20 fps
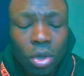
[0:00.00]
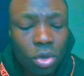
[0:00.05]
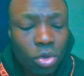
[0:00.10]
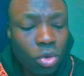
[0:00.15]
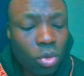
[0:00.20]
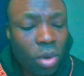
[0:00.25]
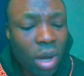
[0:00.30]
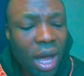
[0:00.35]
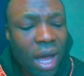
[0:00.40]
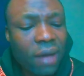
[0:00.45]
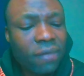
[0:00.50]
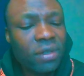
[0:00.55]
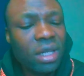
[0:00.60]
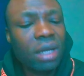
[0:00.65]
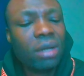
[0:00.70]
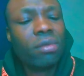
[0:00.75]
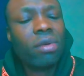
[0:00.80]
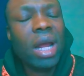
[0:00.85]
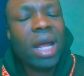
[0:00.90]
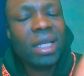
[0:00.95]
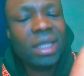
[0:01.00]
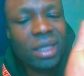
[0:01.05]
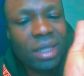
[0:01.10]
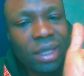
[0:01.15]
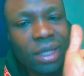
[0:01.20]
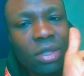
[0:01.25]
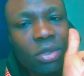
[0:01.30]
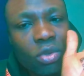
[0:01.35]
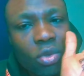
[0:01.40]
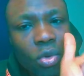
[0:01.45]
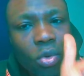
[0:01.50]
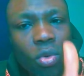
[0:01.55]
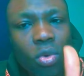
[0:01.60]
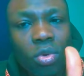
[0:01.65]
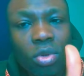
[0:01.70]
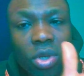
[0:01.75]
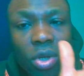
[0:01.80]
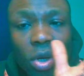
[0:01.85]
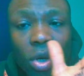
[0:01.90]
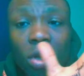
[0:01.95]
So after writing this
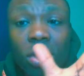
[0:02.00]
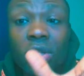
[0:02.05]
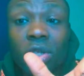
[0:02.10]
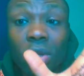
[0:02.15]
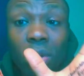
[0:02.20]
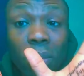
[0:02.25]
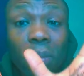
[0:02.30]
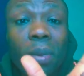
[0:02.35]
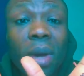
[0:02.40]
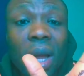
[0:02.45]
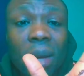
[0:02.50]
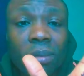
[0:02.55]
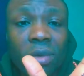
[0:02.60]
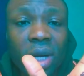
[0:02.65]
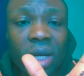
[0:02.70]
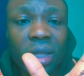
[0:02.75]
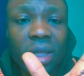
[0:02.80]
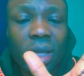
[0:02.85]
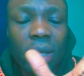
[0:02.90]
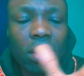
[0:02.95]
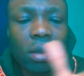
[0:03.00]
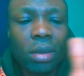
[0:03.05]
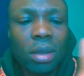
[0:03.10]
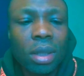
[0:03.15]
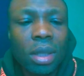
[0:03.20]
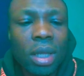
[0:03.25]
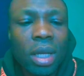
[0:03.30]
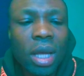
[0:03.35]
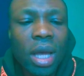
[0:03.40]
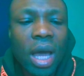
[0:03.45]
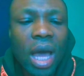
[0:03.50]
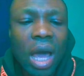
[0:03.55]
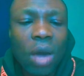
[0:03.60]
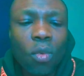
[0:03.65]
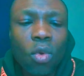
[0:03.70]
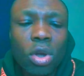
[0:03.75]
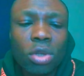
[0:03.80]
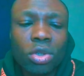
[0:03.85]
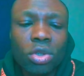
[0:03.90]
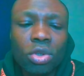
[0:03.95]
code on your palm right now, I
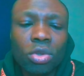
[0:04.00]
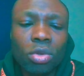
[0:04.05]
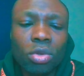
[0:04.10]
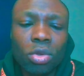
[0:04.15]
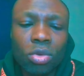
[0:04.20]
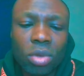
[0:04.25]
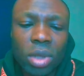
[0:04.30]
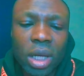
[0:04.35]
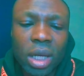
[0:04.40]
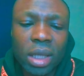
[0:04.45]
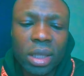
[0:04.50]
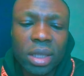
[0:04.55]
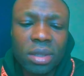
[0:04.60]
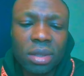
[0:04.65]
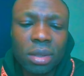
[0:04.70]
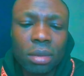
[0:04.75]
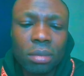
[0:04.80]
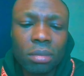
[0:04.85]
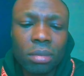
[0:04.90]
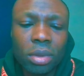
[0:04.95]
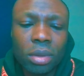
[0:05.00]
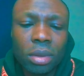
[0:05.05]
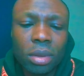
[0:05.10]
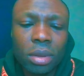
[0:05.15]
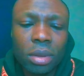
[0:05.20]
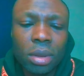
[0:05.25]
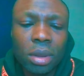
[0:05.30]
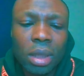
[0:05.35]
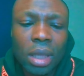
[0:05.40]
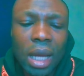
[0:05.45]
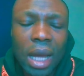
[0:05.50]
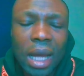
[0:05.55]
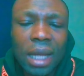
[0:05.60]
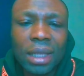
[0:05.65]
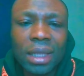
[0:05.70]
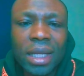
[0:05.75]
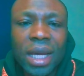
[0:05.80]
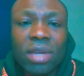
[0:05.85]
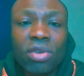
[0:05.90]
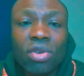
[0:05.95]
want you to look at this number,
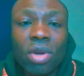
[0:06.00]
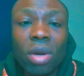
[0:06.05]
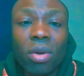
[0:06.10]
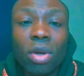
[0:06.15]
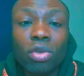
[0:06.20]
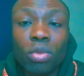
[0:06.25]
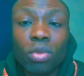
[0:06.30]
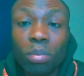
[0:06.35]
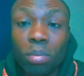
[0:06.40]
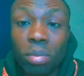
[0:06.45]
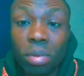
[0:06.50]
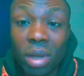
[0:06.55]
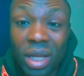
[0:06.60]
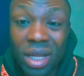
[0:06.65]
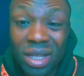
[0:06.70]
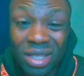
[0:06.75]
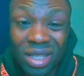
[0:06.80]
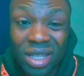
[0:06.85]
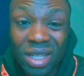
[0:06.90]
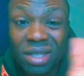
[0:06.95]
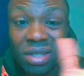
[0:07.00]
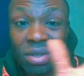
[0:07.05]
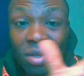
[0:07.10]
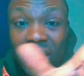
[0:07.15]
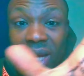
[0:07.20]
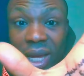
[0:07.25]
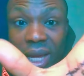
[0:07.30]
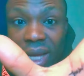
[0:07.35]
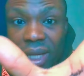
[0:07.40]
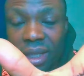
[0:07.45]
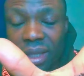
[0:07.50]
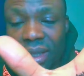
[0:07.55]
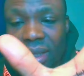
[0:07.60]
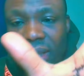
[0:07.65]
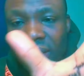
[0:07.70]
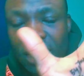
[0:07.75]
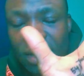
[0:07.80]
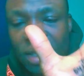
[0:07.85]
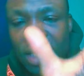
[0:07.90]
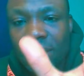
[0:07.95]
and then you're going to place this hand,
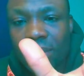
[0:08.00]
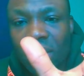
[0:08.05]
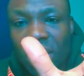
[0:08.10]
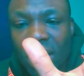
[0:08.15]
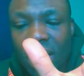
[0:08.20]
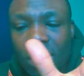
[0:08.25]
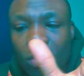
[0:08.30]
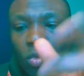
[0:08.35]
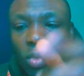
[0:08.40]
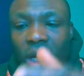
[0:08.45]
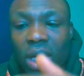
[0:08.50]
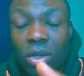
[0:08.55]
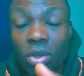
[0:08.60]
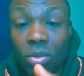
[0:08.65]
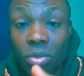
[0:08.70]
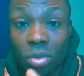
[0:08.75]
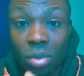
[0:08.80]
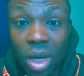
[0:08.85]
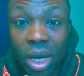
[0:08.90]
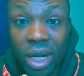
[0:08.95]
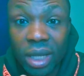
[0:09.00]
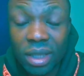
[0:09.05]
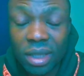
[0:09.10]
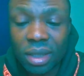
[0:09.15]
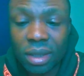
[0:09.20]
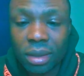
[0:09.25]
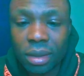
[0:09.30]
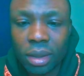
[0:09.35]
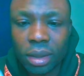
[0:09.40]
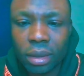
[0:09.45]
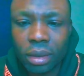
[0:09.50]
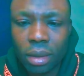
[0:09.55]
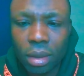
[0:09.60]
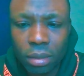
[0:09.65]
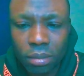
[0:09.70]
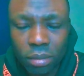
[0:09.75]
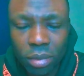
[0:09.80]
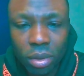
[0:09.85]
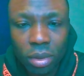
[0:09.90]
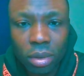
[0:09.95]
this same hand where you write the
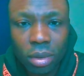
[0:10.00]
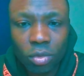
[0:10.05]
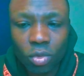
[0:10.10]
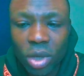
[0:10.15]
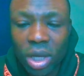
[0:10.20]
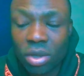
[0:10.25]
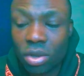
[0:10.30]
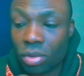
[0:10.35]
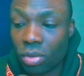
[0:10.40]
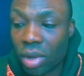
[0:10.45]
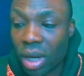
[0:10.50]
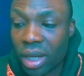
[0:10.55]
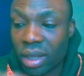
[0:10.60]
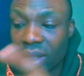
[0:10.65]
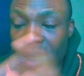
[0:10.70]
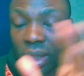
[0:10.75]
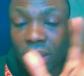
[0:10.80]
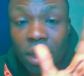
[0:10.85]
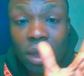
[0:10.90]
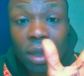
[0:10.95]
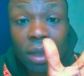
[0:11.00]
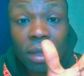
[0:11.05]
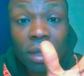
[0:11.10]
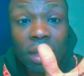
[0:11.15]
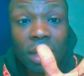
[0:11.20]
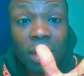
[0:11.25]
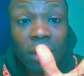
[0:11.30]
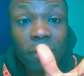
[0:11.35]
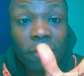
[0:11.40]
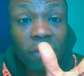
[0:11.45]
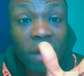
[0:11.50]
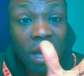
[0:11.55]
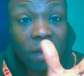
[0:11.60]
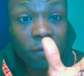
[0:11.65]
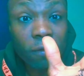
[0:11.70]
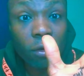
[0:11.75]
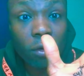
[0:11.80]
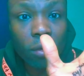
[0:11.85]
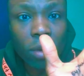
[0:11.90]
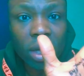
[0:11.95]
number, where you write the
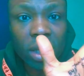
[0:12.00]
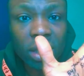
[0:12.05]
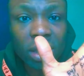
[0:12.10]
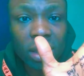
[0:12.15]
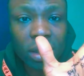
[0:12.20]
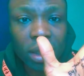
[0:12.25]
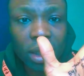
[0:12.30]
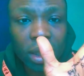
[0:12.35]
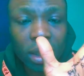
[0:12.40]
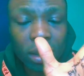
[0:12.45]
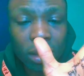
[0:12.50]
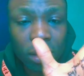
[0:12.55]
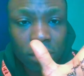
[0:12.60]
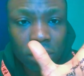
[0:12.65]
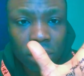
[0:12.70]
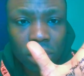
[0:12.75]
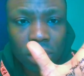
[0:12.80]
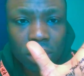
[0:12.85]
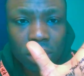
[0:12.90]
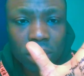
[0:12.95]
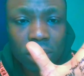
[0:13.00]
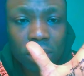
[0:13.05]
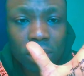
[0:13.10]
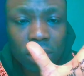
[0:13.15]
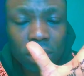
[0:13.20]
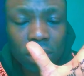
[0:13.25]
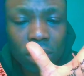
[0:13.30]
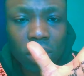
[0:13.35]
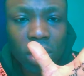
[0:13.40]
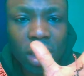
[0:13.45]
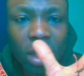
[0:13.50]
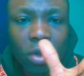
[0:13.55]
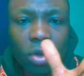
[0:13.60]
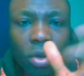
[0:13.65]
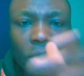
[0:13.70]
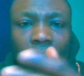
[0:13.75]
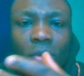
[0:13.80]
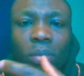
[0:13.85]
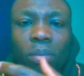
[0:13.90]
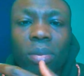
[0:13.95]
541 number, okay?
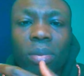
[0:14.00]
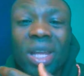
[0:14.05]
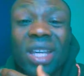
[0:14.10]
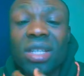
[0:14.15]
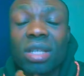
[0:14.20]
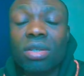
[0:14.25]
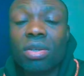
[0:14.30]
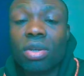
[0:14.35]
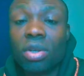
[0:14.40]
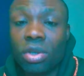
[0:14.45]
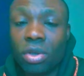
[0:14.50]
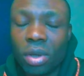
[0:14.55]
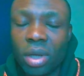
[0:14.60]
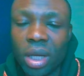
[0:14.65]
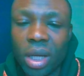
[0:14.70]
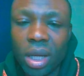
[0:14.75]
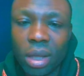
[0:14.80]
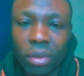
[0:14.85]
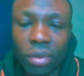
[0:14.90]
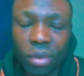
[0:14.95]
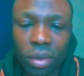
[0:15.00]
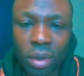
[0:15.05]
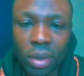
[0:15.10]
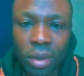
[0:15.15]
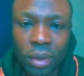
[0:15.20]
You're going to place it on your heart,